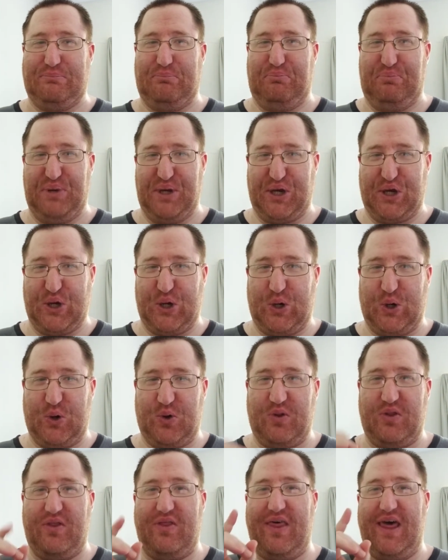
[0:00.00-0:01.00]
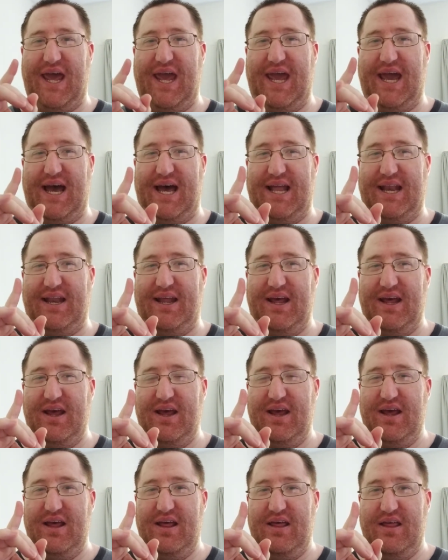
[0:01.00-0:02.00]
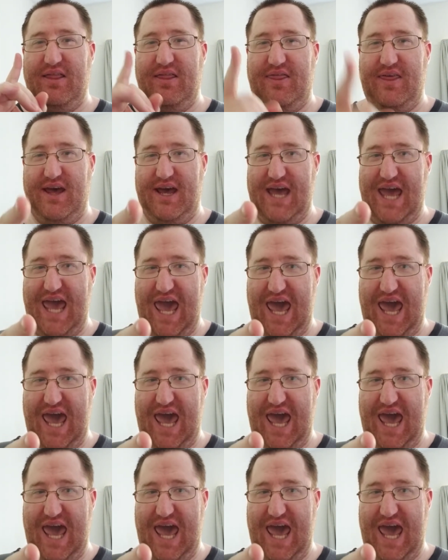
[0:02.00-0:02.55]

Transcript: bigger than the